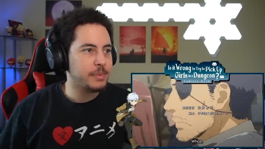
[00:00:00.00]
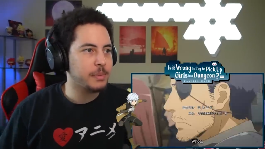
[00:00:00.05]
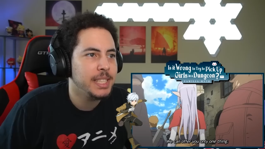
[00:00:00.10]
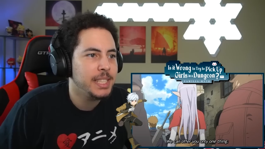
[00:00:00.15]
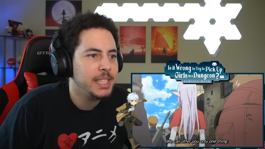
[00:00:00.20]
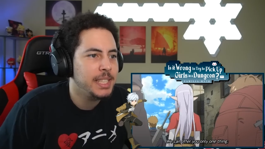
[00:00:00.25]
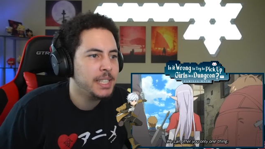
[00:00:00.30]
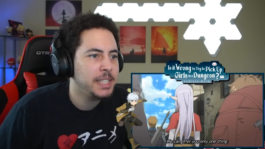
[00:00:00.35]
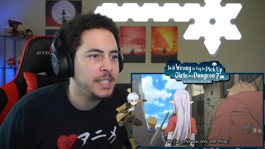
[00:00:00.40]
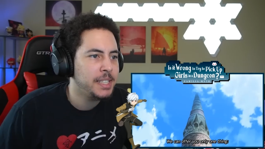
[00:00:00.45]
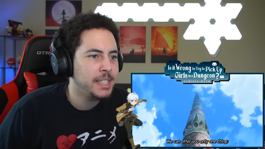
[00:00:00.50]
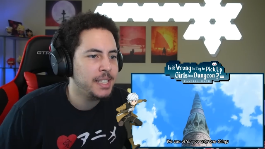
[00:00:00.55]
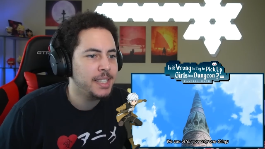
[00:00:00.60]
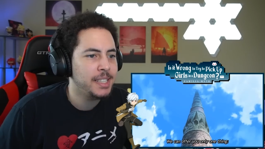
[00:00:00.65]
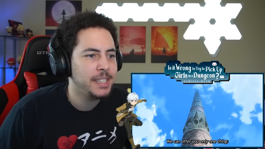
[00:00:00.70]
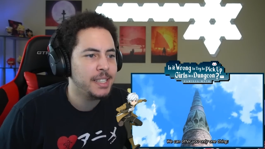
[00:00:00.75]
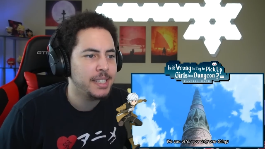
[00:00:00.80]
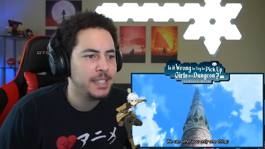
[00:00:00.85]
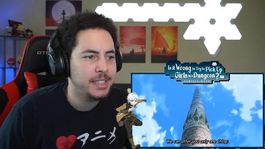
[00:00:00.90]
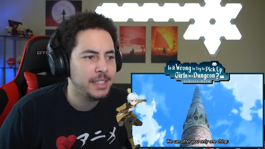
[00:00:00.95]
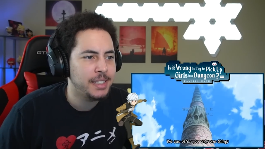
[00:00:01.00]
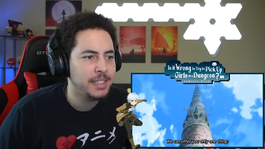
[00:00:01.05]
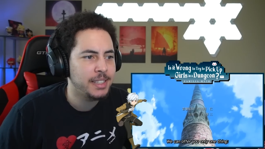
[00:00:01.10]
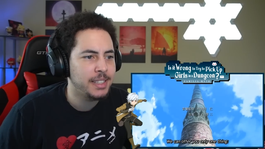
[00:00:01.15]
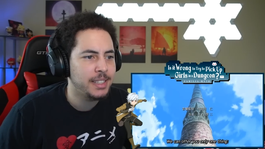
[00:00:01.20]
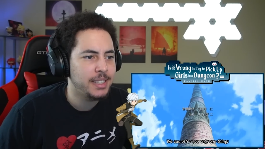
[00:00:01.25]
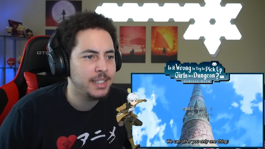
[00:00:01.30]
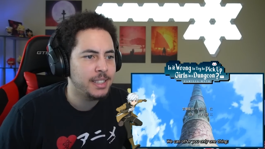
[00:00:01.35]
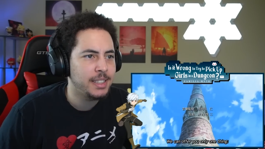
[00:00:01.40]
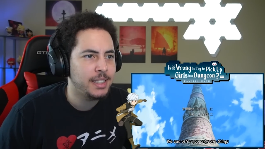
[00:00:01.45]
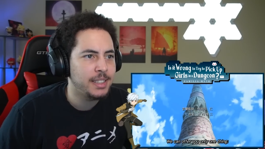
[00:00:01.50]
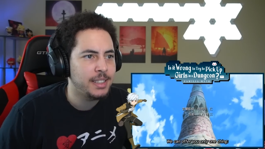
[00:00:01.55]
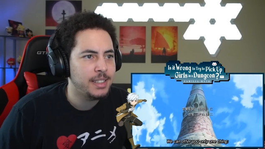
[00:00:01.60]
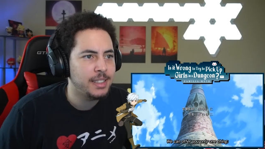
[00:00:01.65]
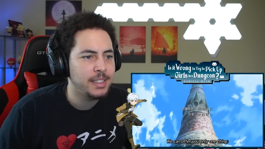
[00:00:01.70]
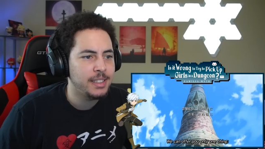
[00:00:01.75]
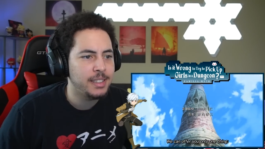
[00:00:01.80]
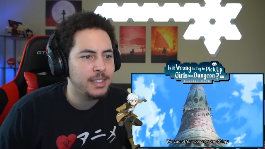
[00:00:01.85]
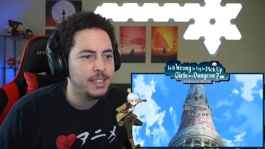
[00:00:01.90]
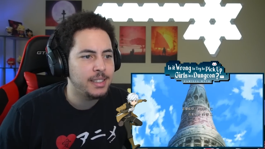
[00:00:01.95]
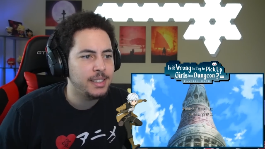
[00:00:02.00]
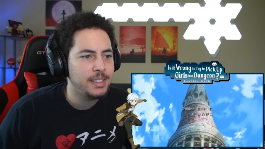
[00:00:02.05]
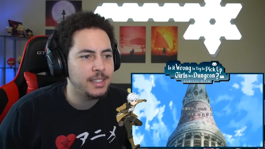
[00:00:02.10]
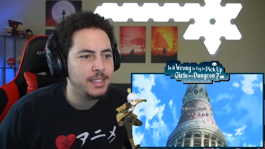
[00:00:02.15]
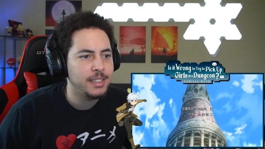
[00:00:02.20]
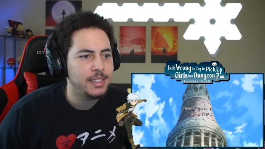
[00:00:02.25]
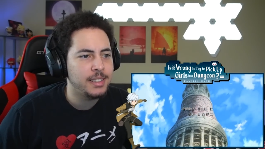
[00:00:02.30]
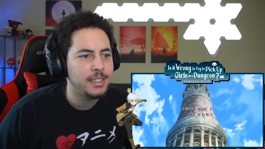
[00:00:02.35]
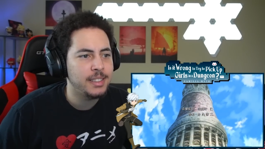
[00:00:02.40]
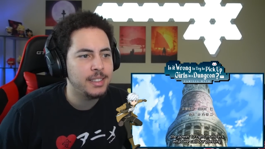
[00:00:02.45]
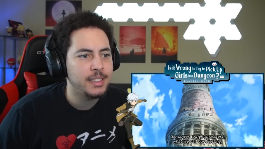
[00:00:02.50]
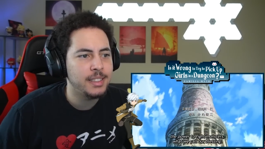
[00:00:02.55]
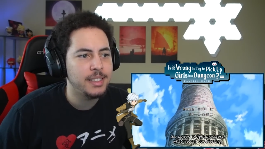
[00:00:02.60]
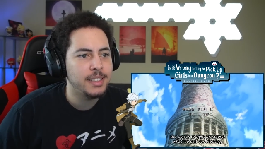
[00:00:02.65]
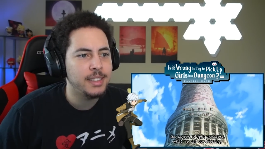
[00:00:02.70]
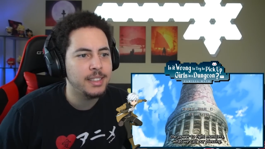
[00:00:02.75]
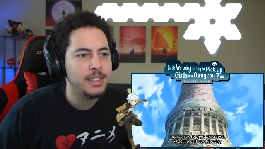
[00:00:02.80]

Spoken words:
No one is speaking in this clip.